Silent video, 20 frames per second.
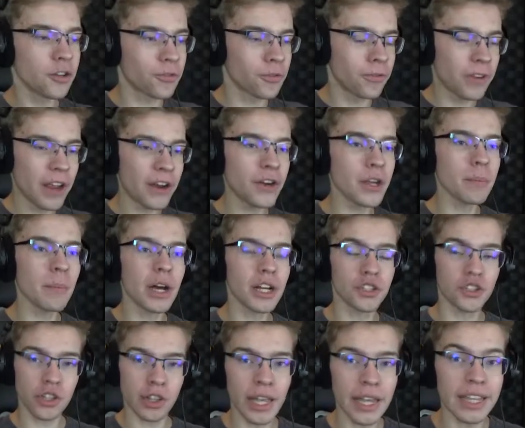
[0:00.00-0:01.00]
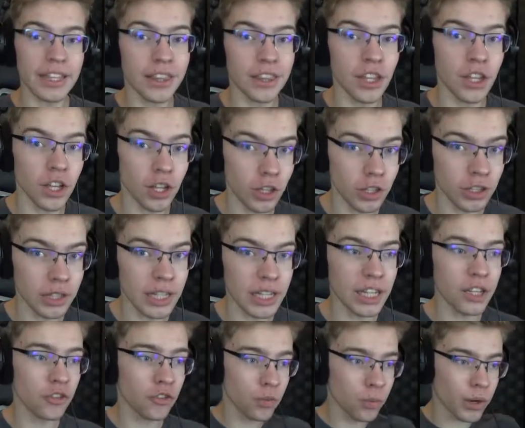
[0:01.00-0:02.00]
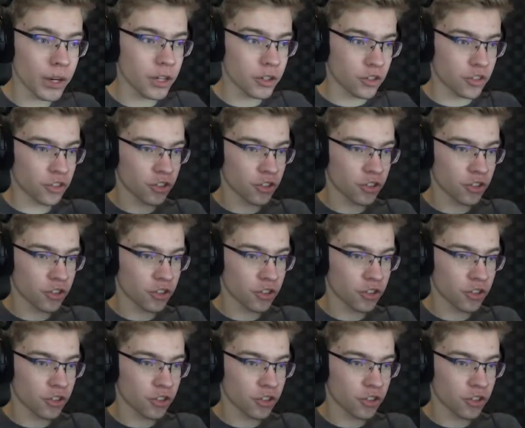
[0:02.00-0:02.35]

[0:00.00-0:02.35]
It's very much like the Elise, where it's